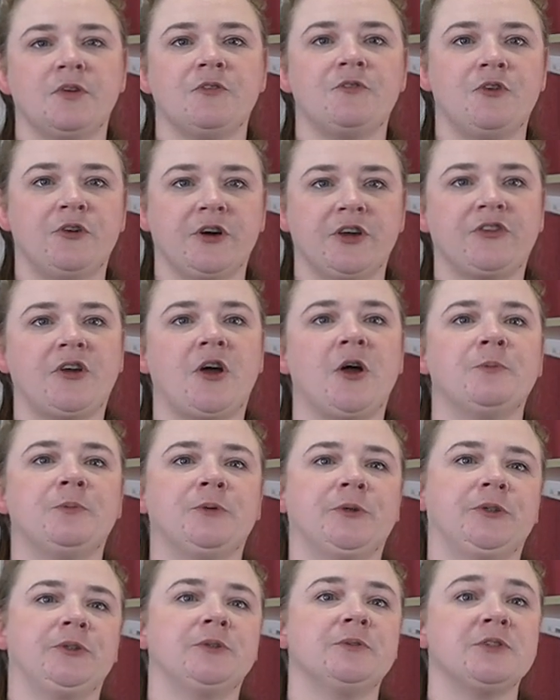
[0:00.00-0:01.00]
For
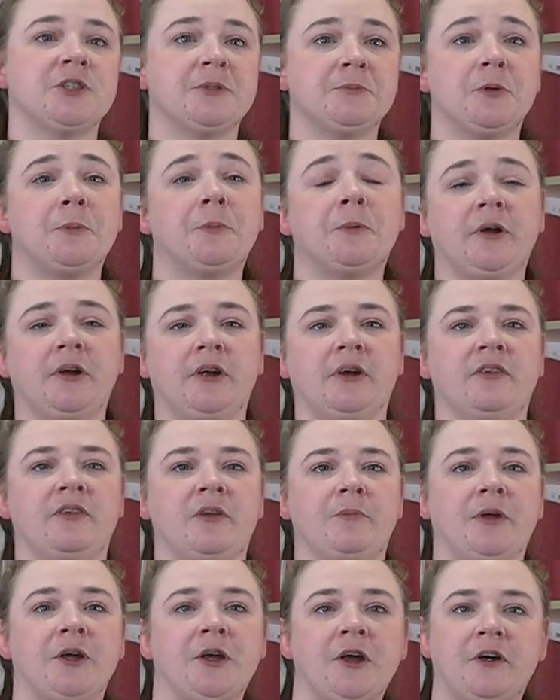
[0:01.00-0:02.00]
example, some of the products
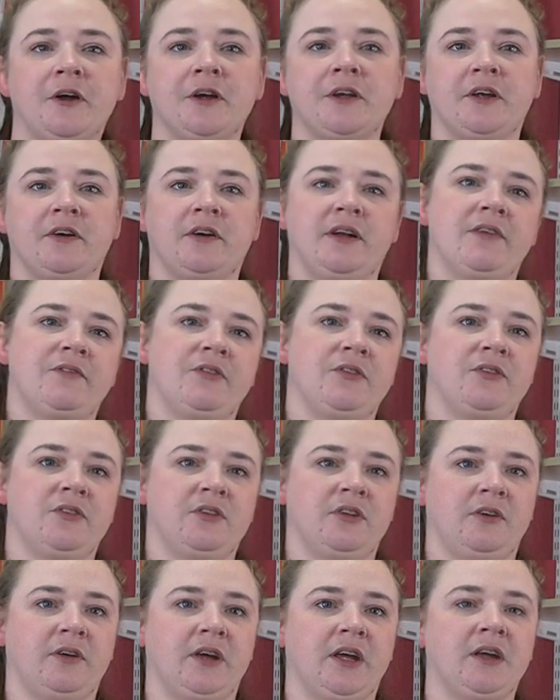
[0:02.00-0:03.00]
that my current year 11s are
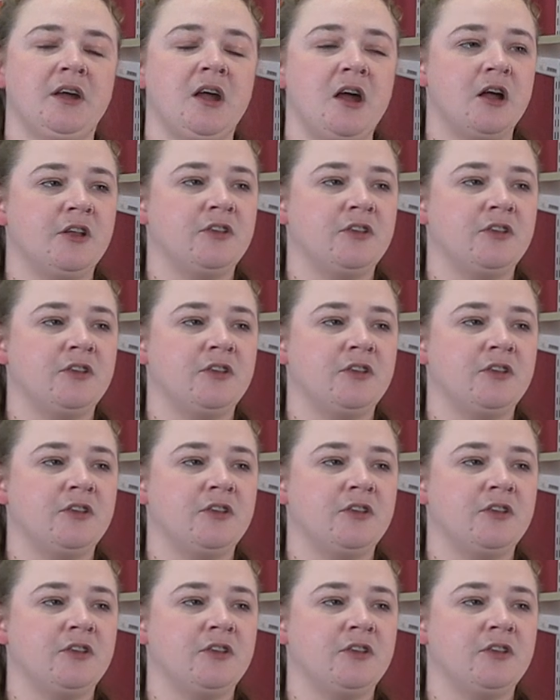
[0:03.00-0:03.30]
doing,